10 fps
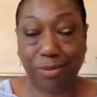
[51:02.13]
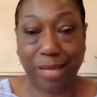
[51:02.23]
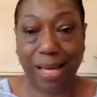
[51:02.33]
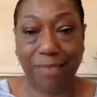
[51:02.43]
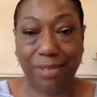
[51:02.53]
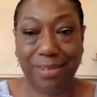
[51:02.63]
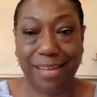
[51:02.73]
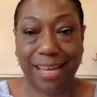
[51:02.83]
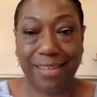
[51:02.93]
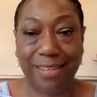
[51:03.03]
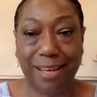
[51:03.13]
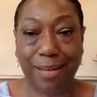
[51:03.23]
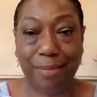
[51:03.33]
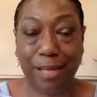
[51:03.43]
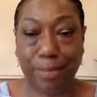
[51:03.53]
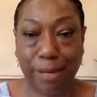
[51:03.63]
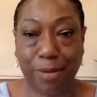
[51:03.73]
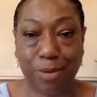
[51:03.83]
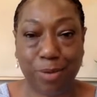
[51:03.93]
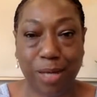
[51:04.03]
life, and Ella Baker
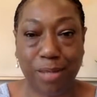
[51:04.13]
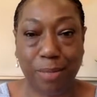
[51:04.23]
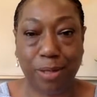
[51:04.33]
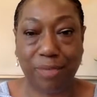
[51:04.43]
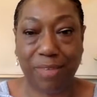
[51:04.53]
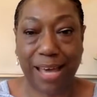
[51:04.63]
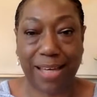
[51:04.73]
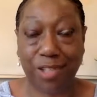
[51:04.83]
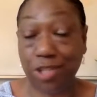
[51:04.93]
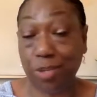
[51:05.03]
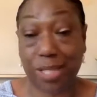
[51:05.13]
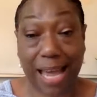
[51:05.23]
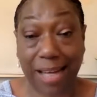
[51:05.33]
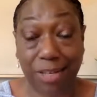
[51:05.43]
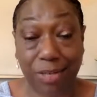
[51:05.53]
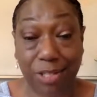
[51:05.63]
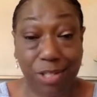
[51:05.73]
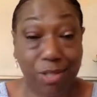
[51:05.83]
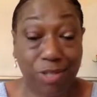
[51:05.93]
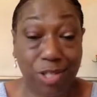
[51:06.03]
was right in the middle of that. And she was an
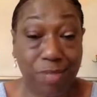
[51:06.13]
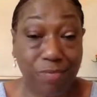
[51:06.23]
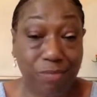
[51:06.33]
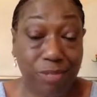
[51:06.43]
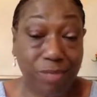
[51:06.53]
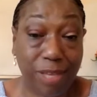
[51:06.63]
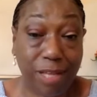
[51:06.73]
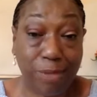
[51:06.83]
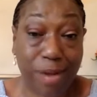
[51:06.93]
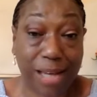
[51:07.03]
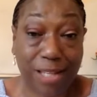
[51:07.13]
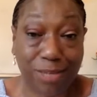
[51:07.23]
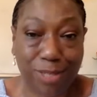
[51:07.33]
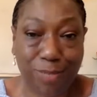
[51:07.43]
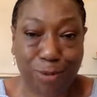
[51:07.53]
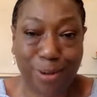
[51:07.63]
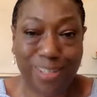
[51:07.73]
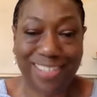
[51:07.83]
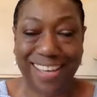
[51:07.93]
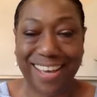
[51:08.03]
activist. She developed her activist
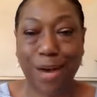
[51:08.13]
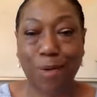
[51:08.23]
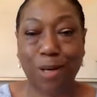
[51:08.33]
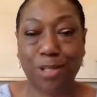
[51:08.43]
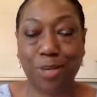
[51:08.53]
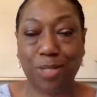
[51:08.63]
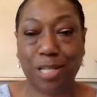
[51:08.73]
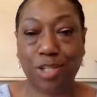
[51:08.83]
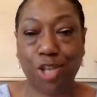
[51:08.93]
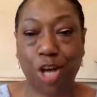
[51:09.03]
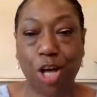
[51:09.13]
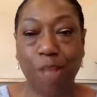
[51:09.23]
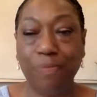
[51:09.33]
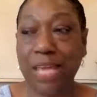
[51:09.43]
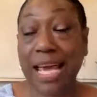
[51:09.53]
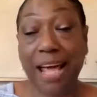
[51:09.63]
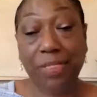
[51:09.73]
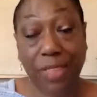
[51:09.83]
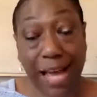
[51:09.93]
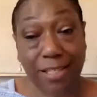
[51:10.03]
voice while she was at Shaw,
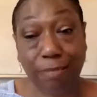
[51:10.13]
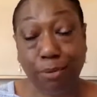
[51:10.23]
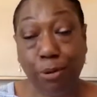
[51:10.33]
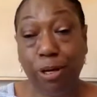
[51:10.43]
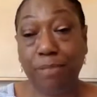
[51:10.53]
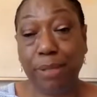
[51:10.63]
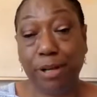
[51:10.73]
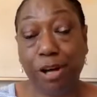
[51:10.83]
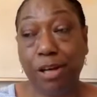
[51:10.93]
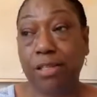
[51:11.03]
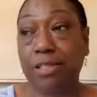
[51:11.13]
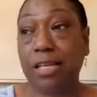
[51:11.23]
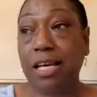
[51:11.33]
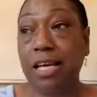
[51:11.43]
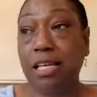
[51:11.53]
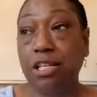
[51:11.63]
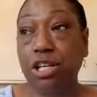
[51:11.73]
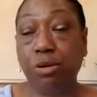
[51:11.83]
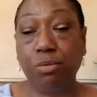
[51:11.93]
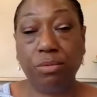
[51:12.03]
and that's important because
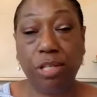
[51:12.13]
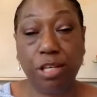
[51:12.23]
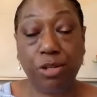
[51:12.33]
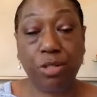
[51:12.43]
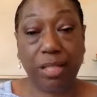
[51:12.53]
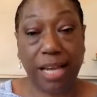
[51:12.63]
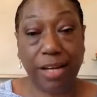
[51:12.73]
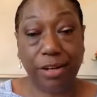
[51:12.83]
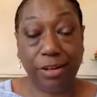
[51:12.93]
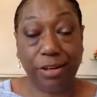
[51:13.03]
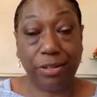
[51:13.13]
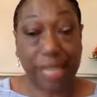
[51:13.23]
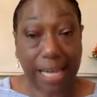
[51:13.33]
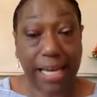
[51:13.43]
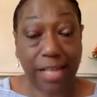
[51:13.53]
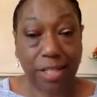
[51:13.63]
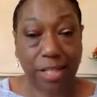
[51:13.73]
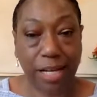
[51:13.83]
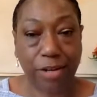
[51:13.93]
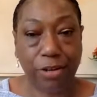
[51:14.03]
years later, decades
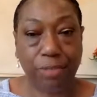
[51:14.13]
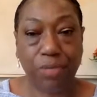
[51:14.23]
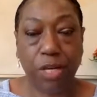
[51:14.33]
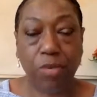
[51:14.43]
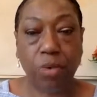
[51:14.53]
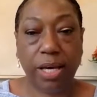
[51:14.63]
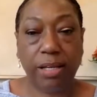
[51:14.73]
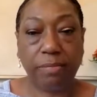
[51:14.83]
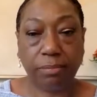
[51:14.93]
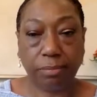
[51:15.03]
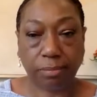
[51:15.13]
later, when